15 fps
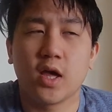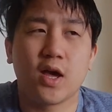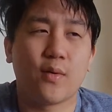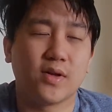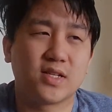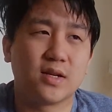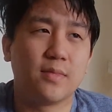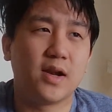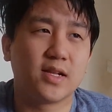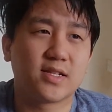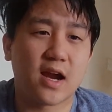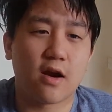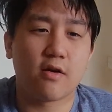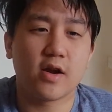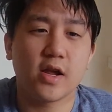He went to the
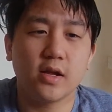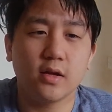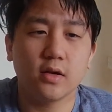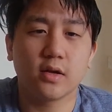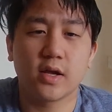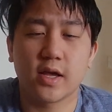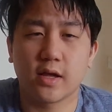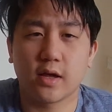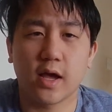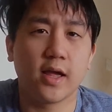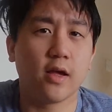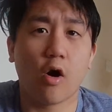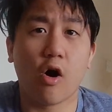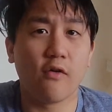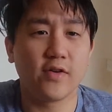military. He
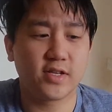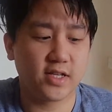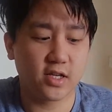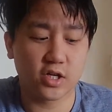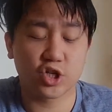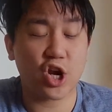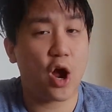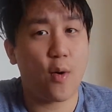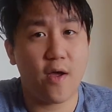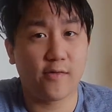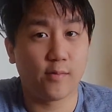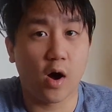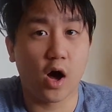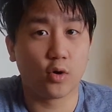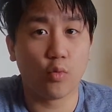he obviously didn't shy away
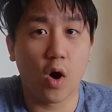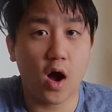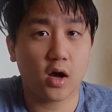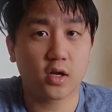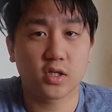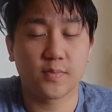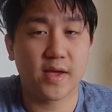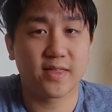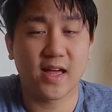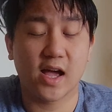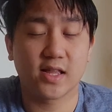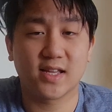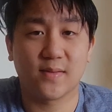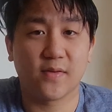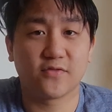from hard work to be in
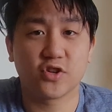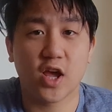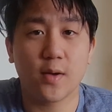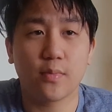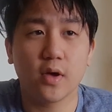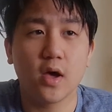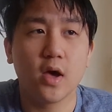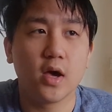that type of shape.